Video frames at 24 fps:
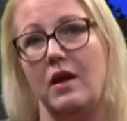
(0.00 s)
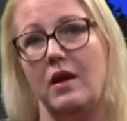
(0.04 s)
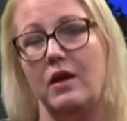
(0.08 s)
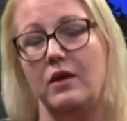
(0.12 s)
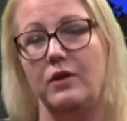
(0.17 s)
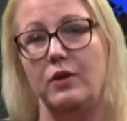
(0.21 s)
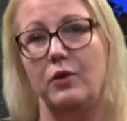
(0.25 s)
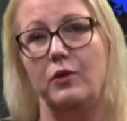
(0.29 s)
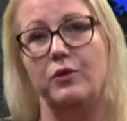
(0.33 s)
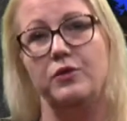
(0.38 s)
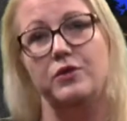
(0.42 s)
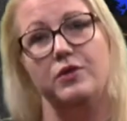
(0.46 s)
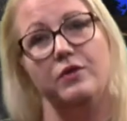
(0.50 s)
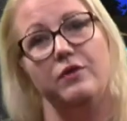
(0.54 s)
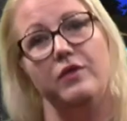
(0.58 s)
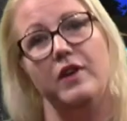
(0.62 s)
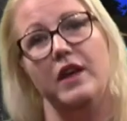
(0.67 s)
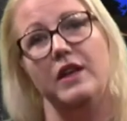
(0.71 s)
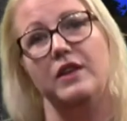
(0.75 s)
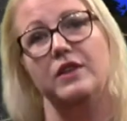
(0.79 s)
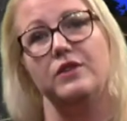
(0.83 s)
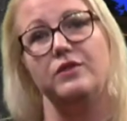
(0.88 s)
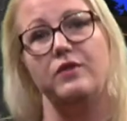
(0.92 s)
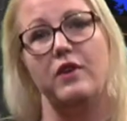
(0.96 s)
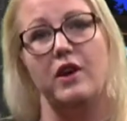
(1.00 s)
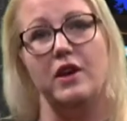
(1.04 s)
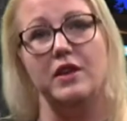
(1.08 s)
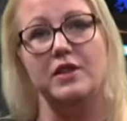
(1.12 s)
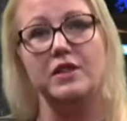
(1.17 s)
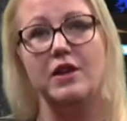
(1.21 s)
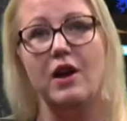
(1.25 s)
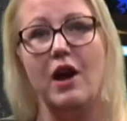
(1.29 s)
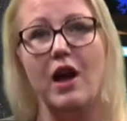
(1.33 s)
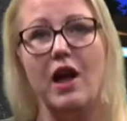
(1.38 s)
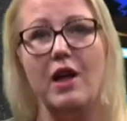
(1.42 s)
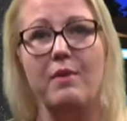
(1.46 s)
the offshore vendors via
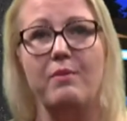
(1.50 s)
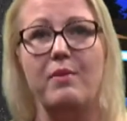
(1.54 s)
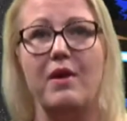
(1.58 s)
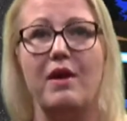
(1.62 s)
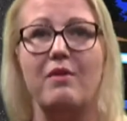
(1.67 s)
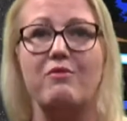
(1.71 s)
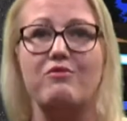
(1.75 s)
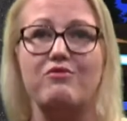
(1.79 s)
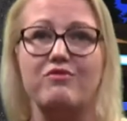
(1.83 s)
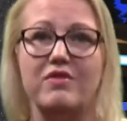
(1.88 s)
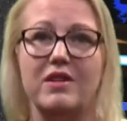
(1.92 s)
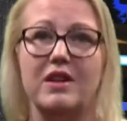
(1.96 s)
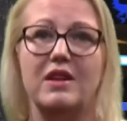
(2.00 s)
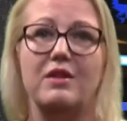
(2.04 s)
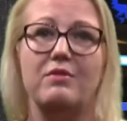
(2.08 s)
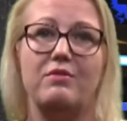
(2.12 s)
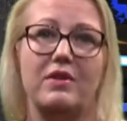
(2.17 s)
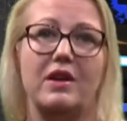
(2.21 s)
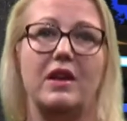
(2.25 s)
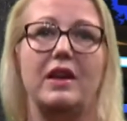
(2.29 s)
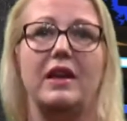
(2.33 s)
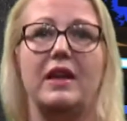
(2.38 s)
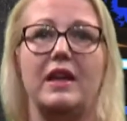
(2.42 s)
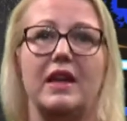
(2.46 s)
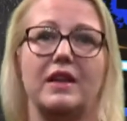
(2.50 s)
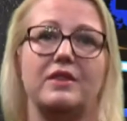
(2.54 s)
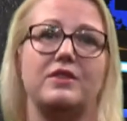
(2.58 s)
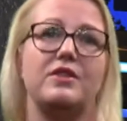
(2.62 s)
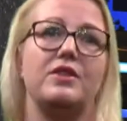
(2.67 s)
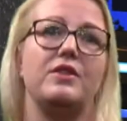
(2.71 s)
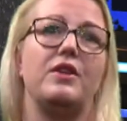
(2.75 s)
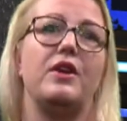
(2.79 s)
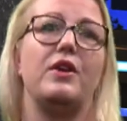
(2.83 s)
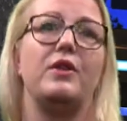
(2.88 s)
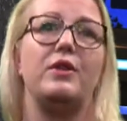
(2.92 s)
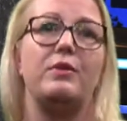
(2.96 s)
Skype and really get to
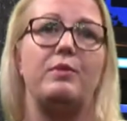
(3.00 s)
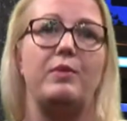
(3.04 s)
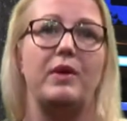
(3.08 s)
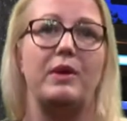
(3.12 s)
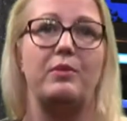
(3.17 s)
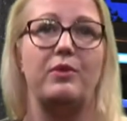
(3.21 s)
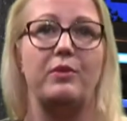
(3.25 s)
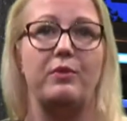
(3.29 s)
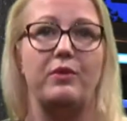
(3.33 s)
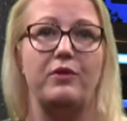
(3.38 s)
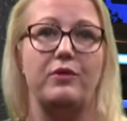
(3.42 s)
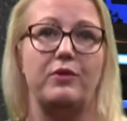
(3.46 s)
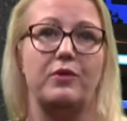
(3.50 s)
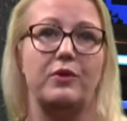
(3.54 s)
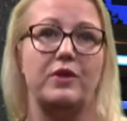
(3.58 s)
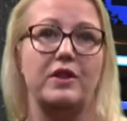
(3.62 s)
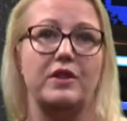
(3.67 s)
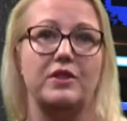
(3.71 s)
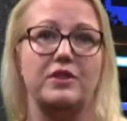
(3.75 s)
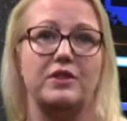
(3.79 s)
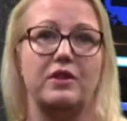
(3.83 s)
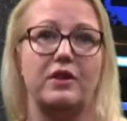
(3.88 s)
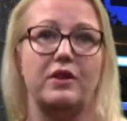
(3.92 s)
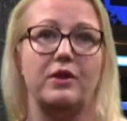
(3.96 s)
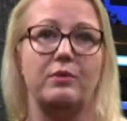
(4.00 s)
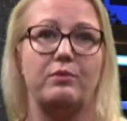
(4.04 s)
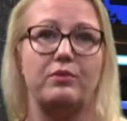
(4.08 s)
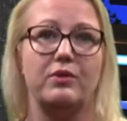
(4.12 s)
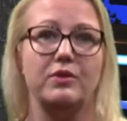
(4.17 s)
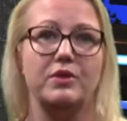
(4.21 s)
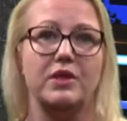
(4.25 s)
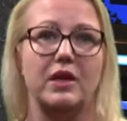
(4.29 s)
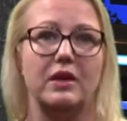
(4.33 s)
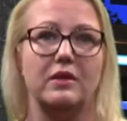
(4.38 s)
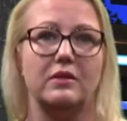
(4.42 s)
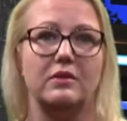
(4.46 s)
know the people before they start a
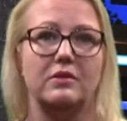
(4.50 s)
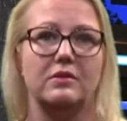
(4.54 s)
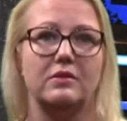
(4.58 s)
project.